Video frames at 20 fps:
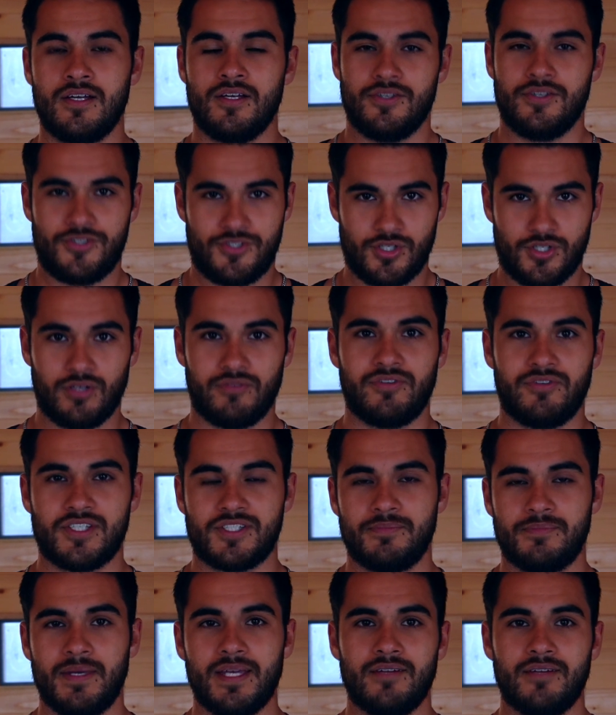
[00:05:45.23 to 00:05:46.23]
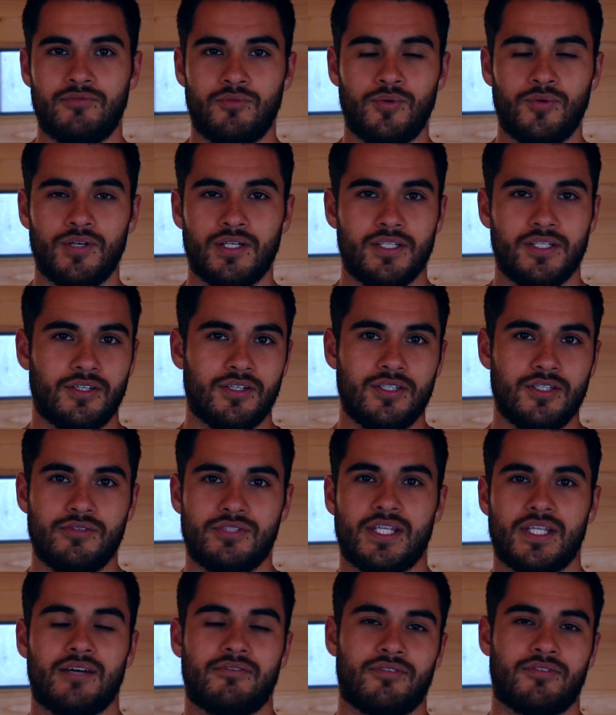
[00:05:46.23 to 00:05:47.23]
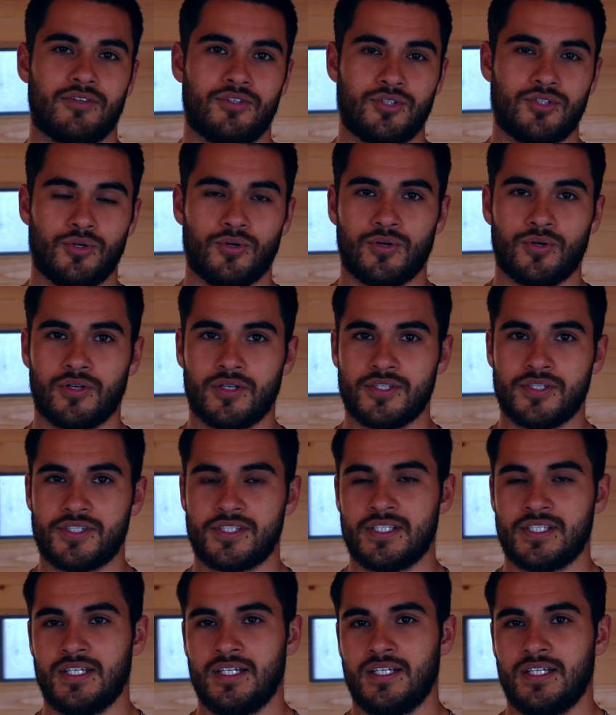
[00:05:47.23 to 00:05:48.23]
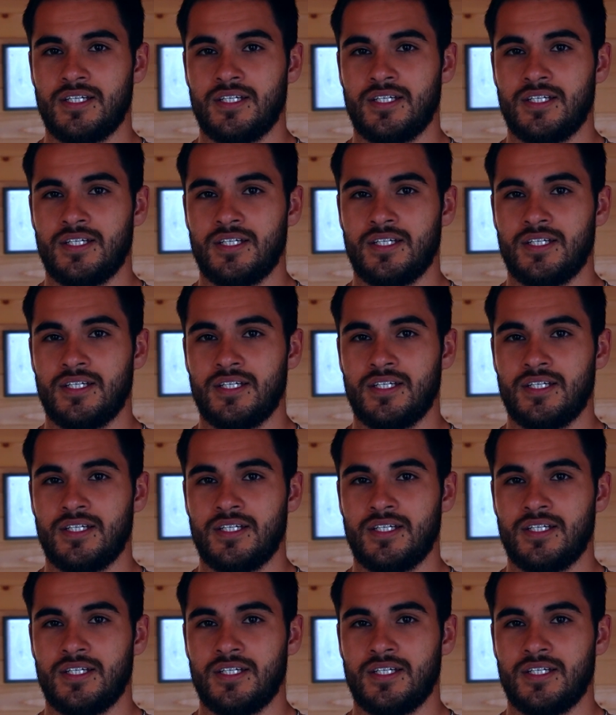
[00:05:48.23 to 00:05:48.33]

surface made of wood. You could use that for doors.